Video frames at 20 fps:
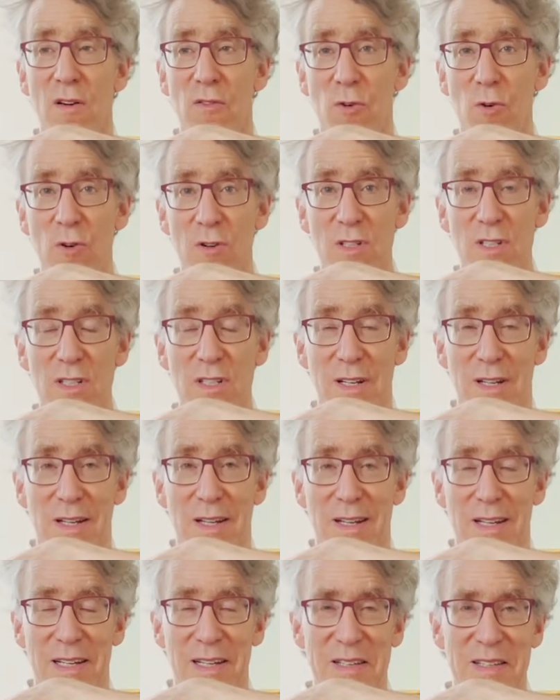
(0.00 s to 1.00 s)
Of course,
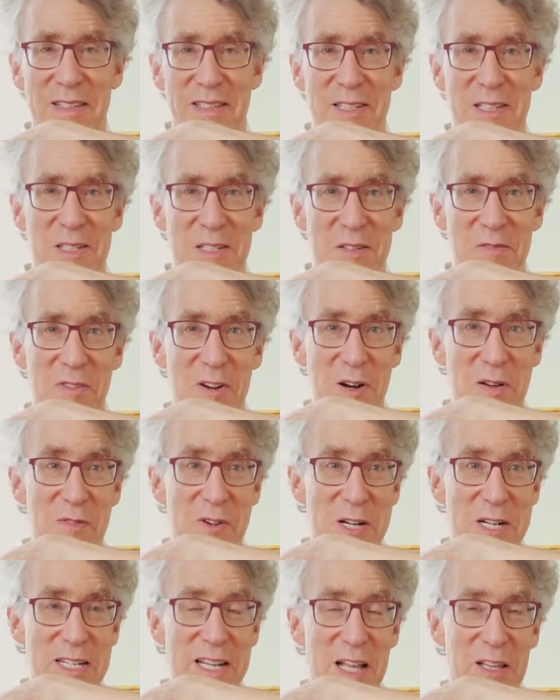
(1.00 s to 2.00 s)
this is a
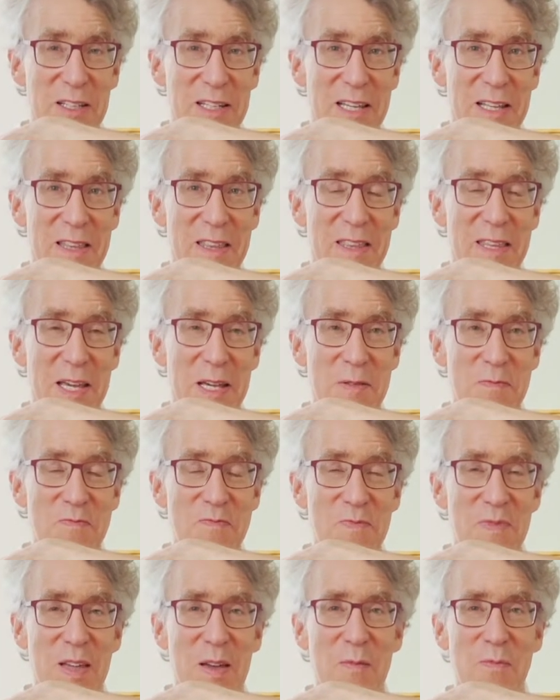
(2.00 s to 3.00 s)
very delicate thing,
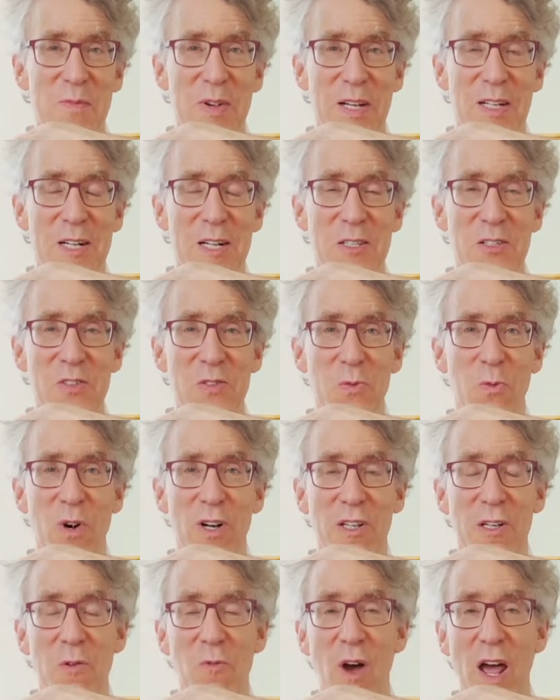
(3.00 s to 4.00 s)
because
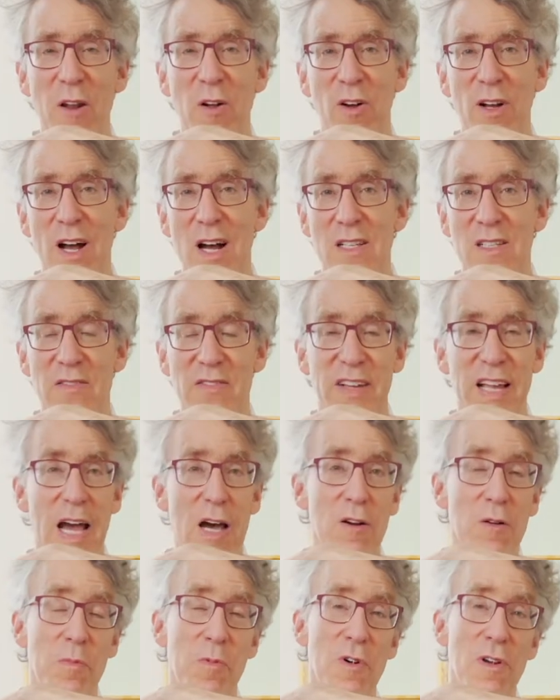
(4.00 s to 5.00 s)
one can write all kinds of
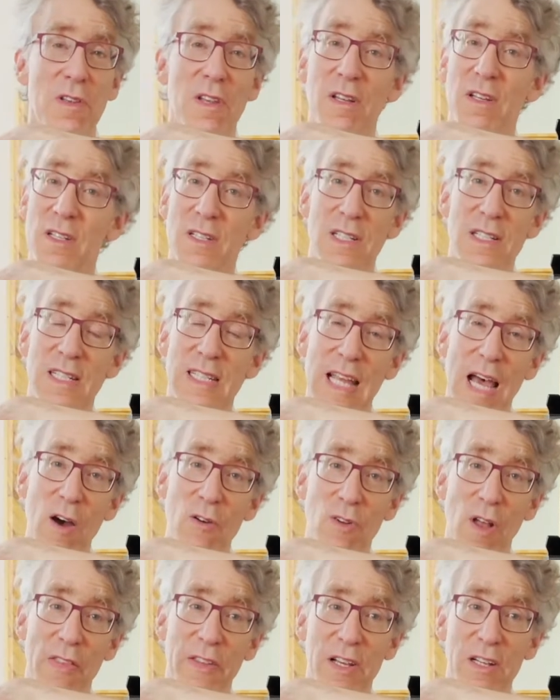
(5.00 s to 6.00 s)
counterpoint that doesn't
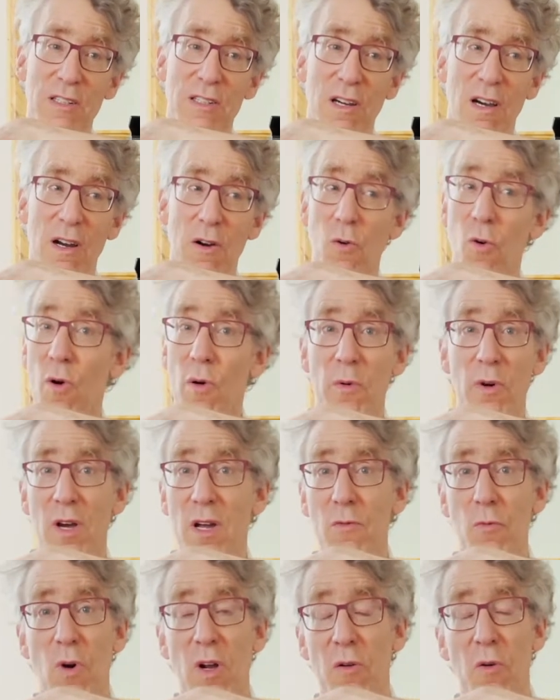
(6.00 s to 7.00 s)
sound on the guitar, or
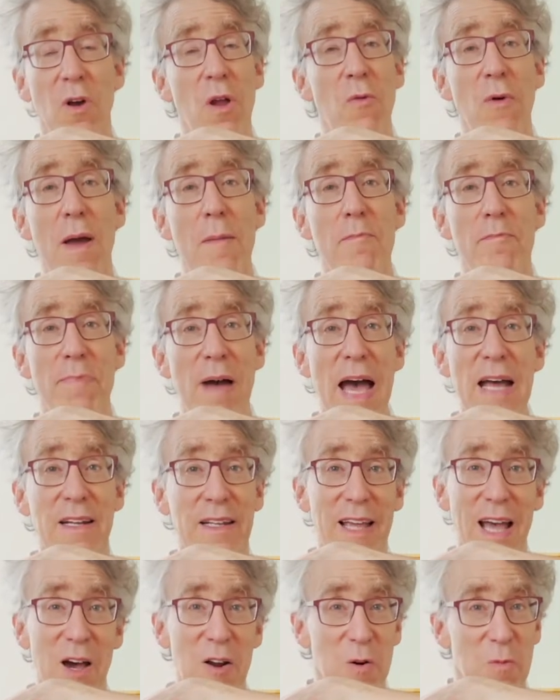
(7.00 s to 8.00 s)
one can write
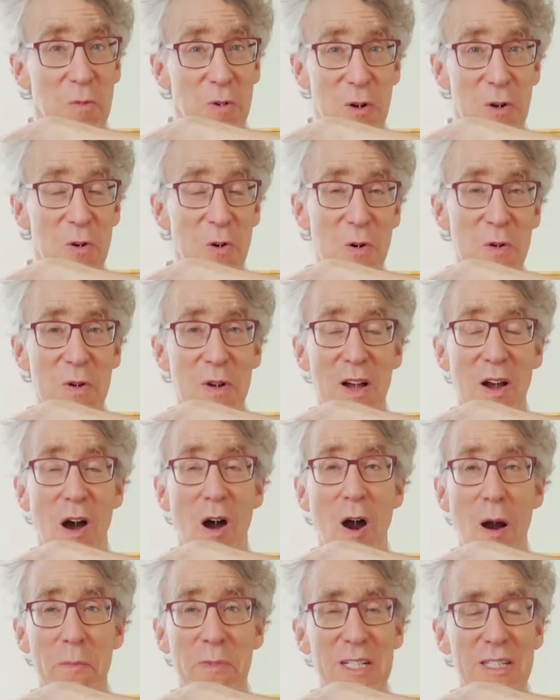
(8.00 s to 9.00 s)
bad counterpoint, or
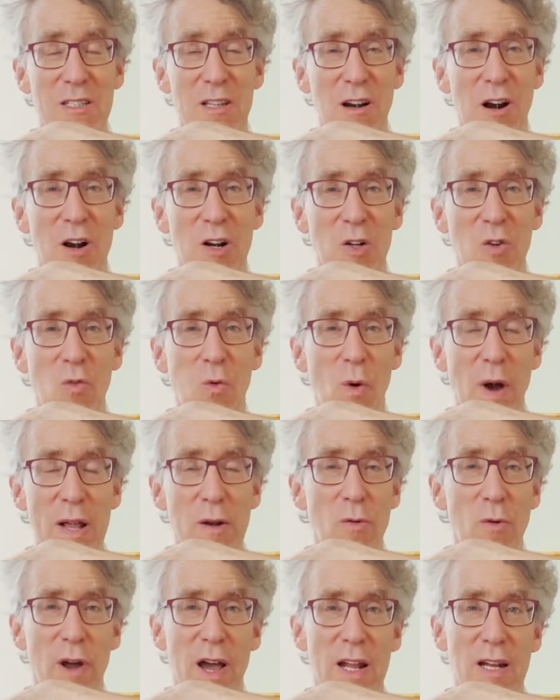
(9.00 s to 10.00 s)
harmonies that aren't
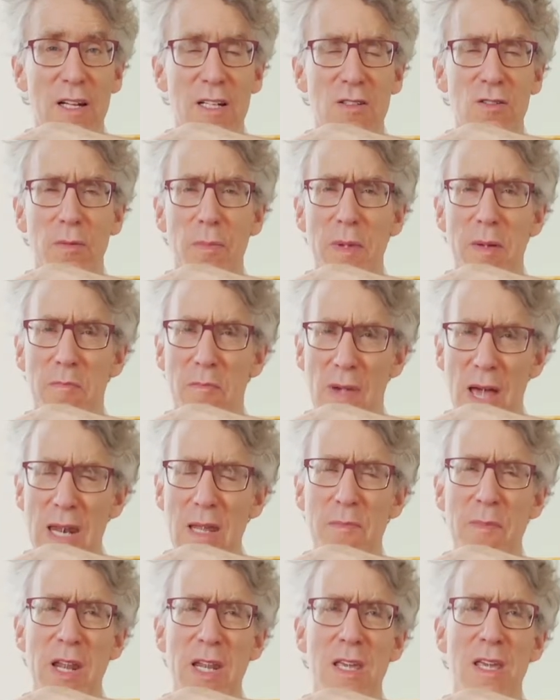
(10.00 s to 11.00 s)
quite right. It took me
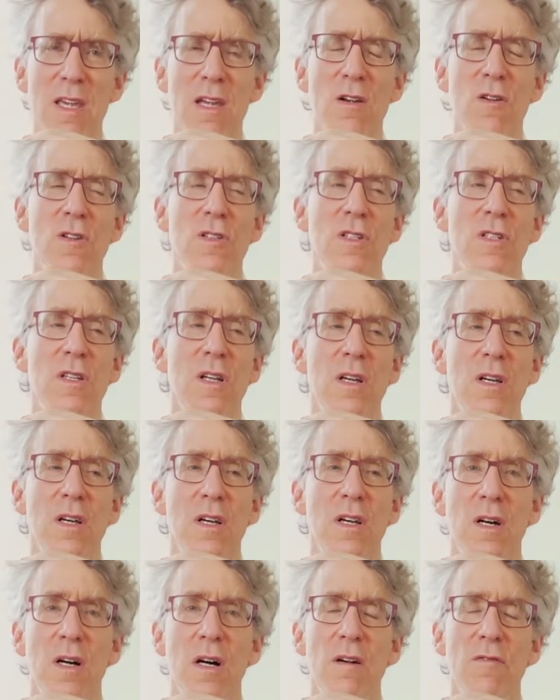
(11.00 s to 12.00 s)
many years
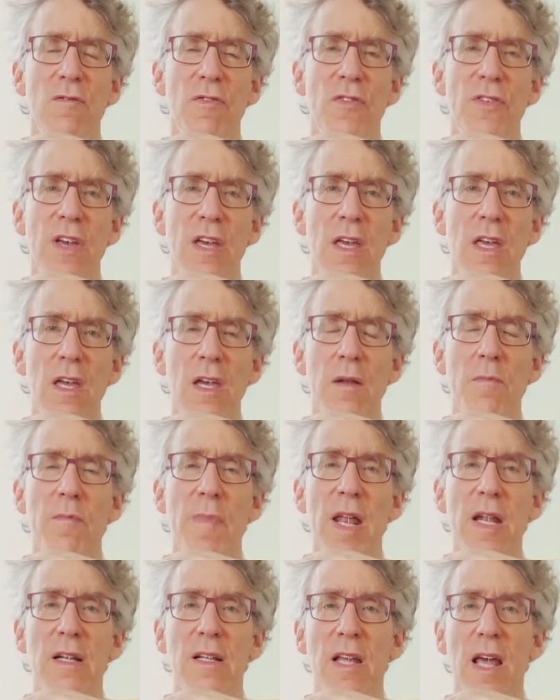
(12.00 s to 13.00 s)
of thinking and
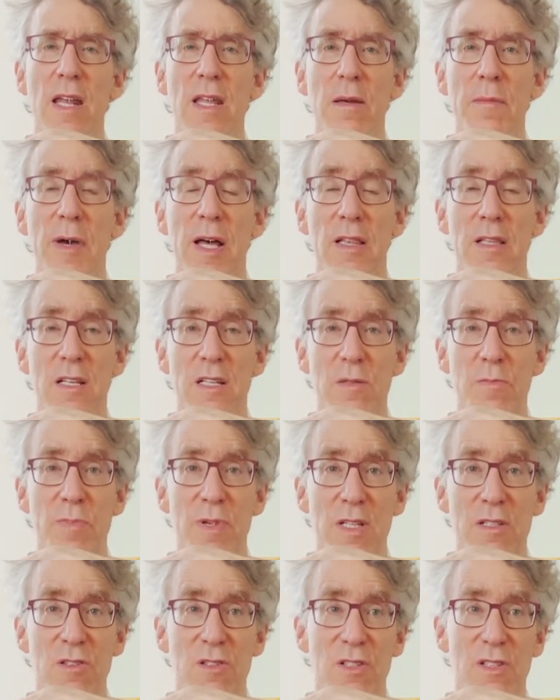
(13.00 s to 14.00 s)
meditating about these
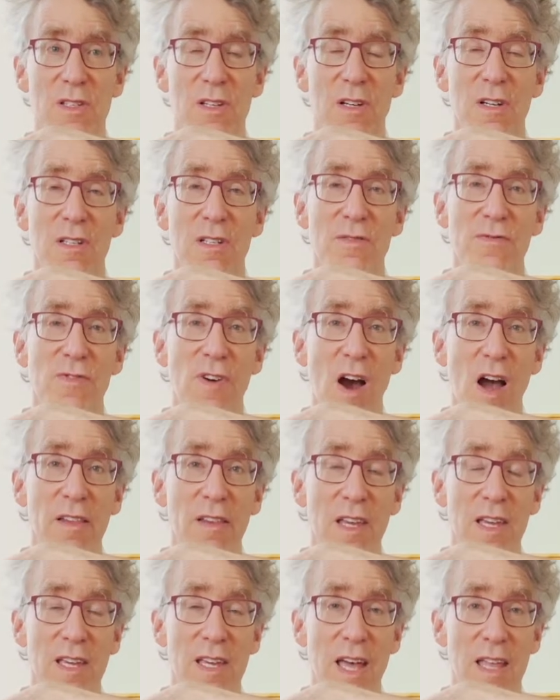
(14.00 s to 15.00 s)
pieces to
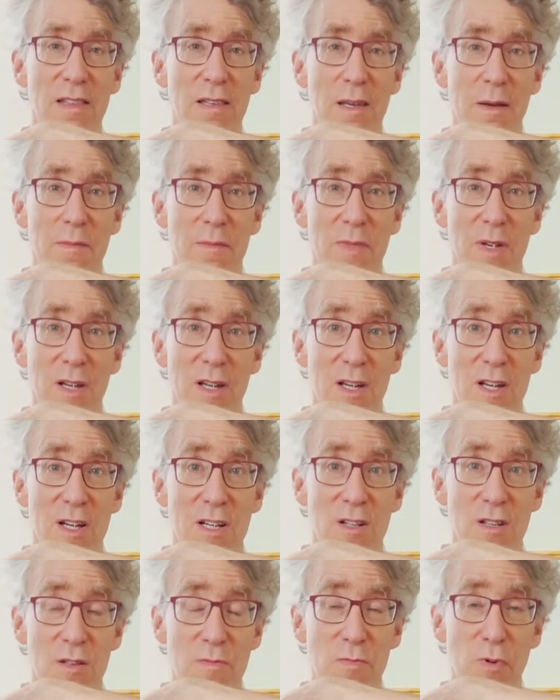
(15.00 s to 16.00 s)
finally get them
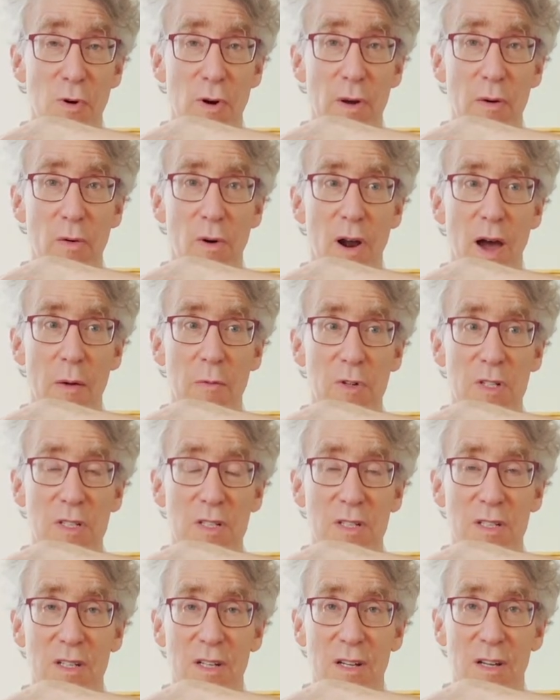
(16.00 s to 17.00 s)
to the point where I
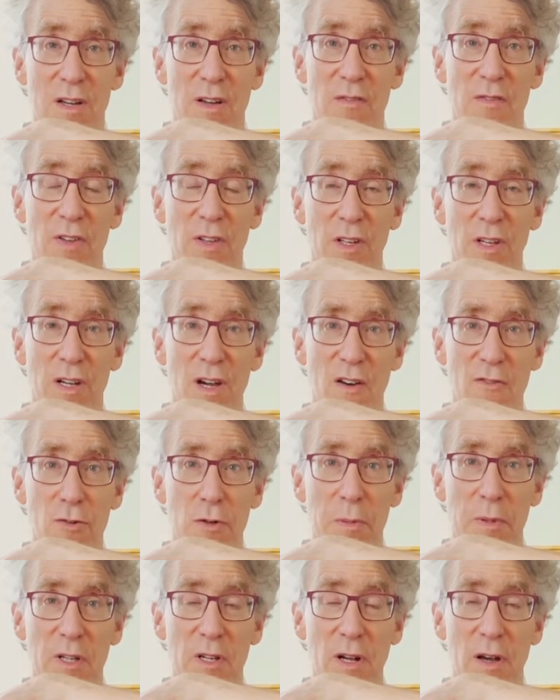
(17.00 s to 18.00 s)
was feeling
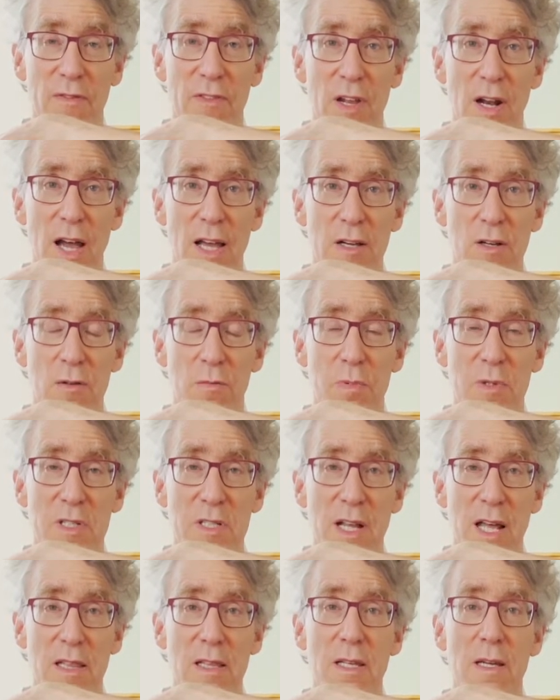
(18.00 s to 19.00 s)
comfortable enough that I could
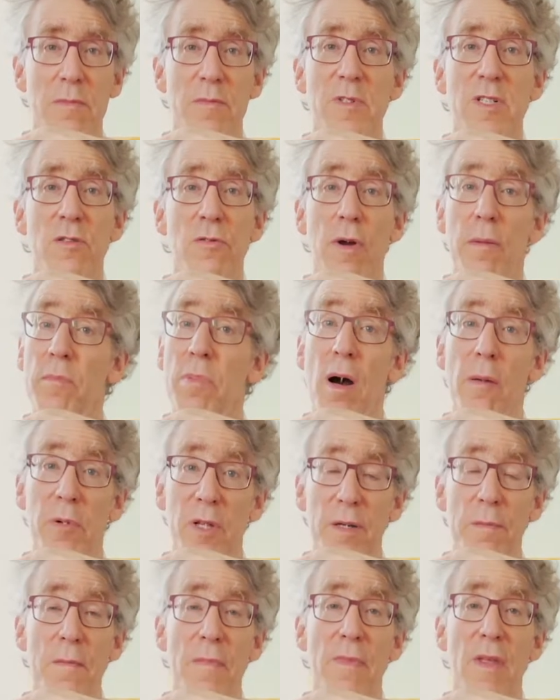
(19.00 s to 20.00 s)
present them to a public.